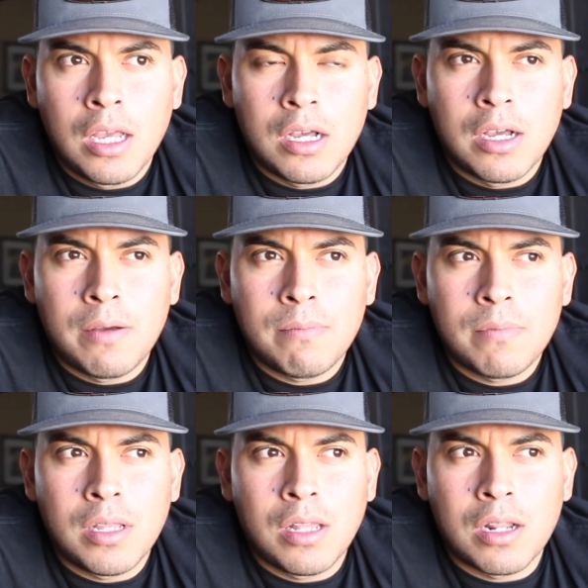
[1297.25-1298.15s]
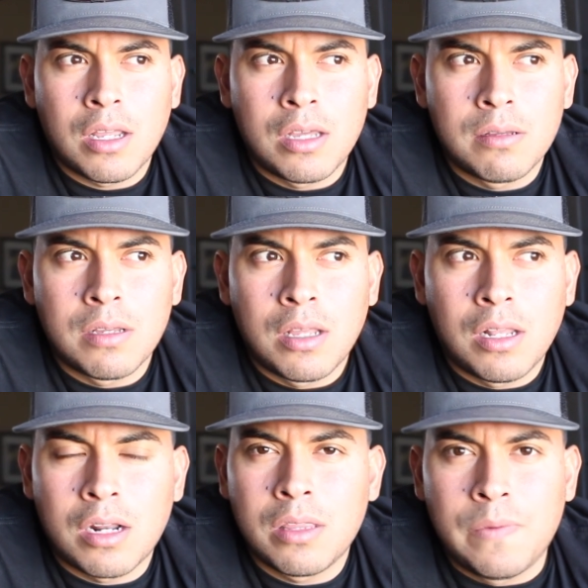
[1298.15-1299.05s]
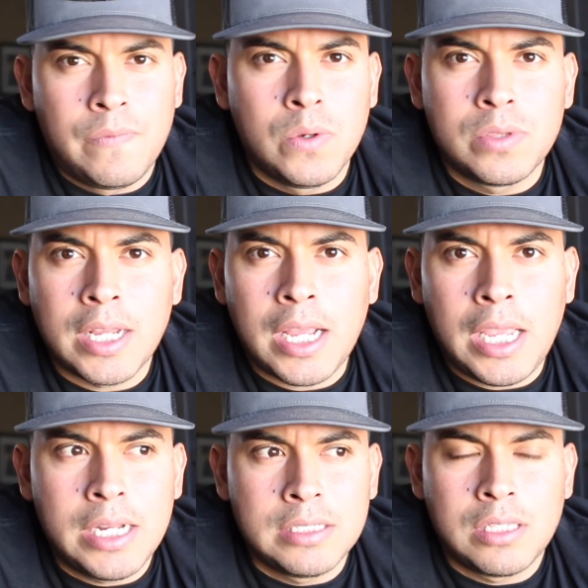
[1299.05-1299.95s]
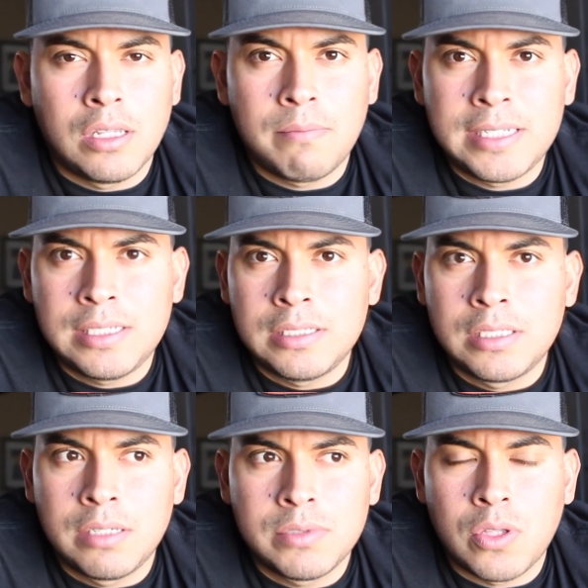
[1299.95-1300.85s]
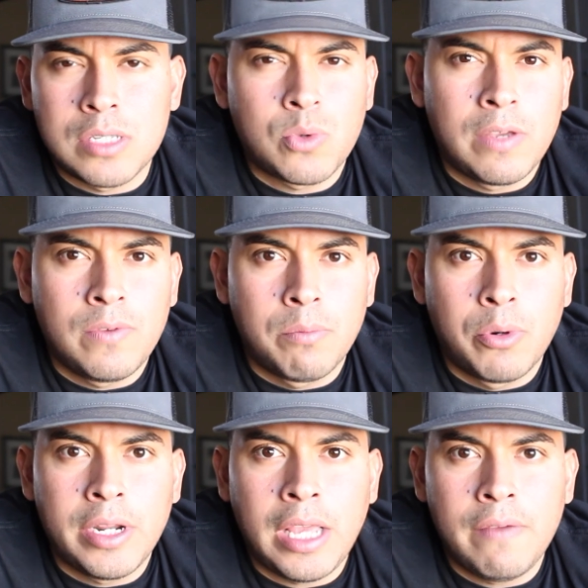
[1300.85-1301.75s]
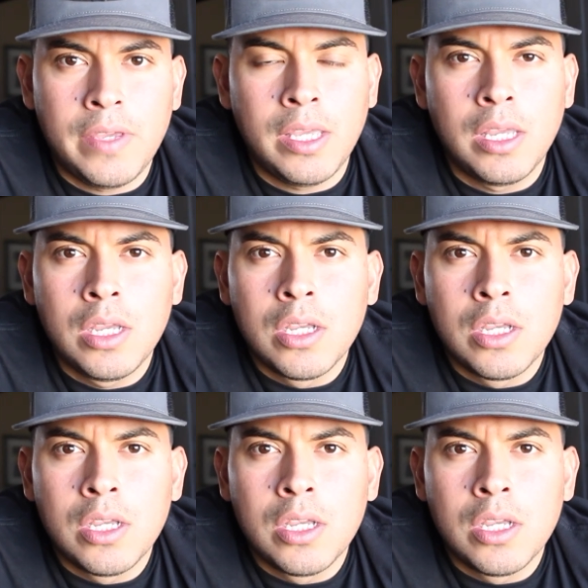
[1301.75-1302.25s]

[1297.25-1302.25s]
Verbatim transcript: Um, a lot a lot of the food that I ate is still in my system, so that's why I feel pretty heavy.